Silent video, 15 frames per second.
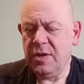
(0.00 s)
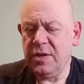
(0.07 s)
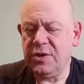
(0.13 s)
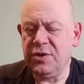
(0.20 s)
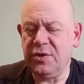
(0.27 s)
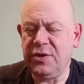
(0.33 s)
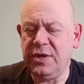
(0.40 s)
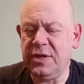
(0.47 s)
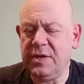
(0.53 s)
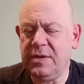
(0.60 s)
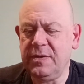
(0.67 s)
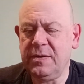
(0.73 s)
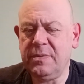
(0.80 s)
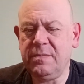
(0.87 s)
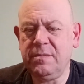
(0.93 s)
there's nothing
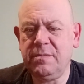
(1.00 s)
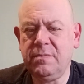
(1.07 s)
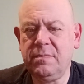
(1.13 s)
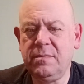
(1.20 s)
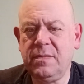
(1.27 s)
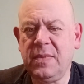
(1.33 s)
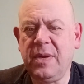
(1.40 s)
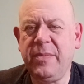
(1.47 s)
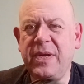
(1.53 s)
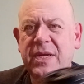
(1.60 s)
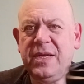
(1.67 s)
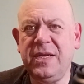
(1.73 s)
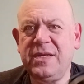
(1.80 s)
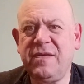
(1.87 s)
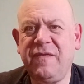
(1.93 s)
I
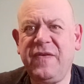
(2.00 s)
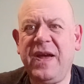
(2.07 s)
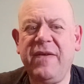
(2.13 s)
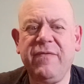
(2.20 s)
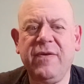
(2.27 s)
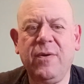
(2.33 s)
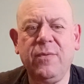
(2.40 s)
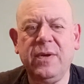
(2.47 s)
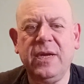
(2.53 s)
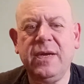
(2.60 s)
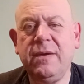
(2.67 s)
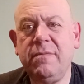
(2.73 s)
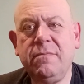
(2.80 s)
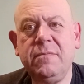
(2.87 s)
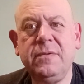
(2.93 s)
mean, it's a fiver out
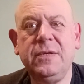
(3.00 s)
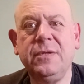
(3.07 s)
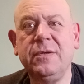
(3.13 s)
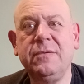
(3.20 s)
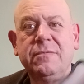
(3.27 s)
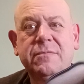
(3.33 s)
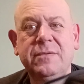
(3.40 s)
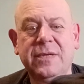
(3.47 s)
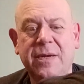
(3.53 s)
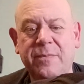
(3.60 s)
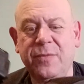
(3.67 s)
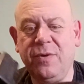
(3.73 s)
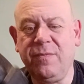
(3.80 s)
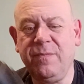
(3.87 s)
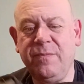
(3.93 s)
there. You know, I'm
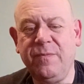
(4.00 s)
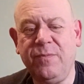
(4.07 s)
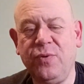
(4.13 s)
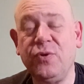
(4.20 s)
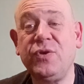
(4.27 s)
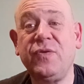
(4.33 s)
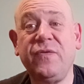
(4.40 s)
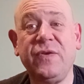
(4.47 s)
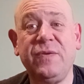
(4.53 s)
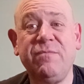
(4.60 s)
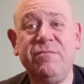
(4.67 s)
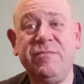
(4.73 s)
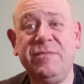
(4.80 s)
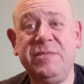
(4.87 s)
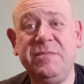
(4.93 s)
not pushed for
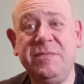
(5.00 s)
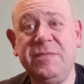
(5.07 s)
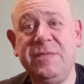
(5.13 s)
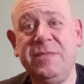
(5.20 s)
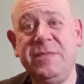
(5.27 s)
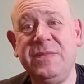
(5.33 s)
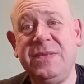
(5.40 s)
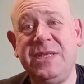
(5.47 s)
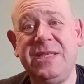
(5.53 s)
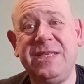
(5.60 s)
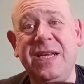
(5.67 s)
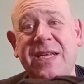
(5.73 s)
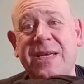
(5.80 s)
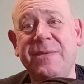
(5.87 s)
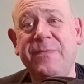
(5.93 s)
to
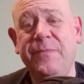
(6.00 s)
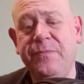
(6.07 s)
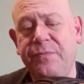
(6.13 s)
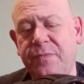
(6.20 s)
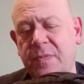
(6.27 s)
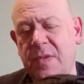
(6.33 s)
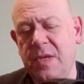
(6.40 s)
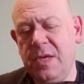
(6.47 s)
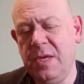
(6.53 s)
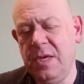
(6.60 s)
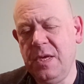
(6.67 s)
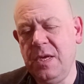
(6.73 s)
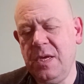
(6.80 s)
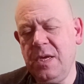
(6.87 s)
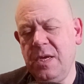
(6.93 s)
sell it.
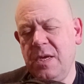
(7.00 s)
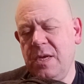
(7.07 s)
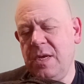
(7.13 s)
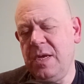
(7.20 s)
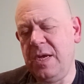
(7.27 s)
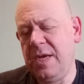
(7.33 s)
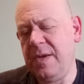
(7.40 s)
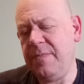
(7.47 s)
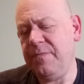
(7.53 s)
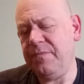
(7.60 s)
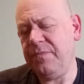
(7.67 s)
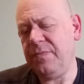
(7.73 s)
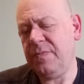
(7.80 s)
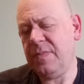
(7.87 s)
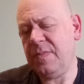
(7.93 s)
Um,